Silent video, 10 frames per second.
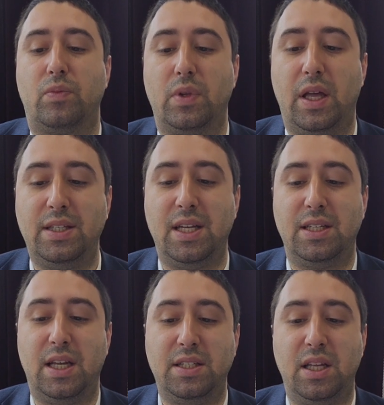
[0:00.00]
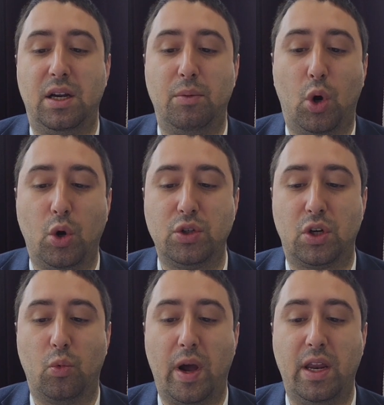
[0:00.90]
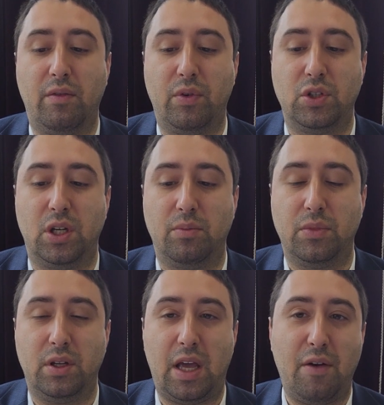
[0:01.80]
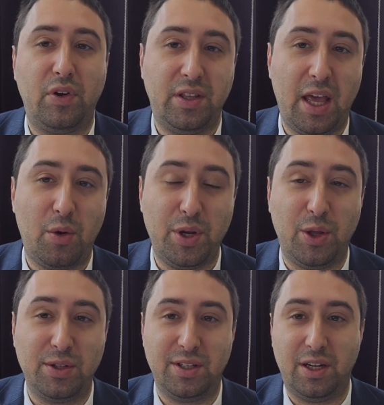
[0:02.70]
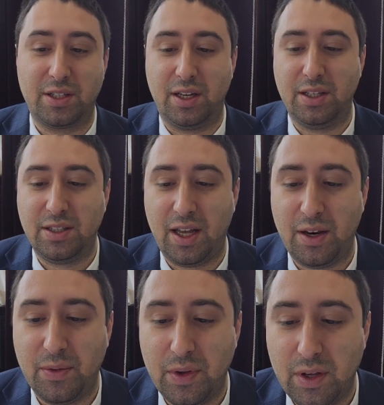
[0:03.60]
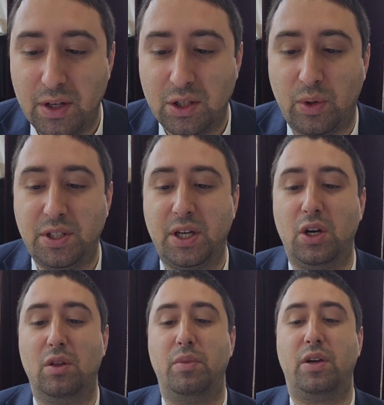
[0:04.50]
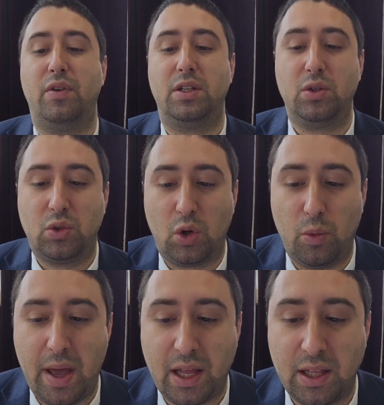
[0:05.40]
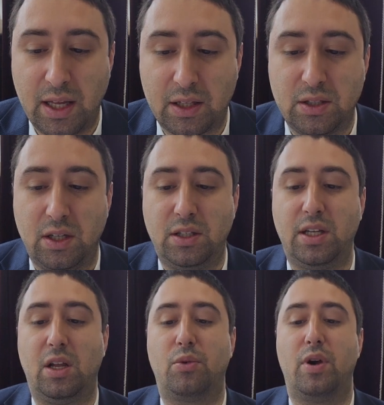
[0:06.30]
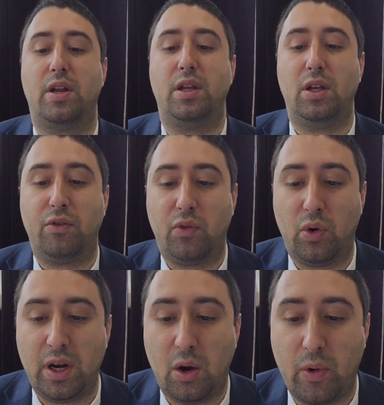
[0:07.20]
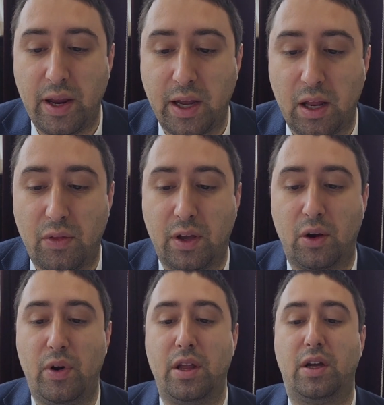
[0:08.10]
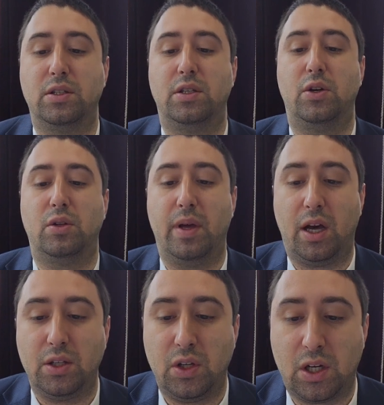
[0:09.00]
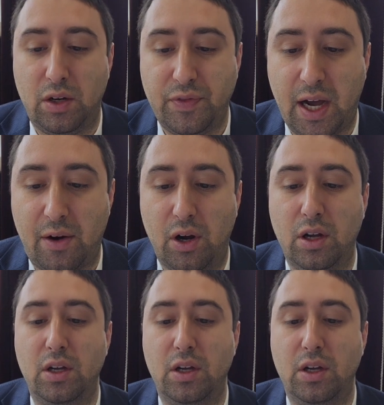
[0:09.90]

that's not mechusar waiting for something. Every day we know the sun is going to set. So once you go to the mikvah, it's automatically like the sun set already, and therefore you're not waiting anything. You're already considered to be a chazaka of Tara.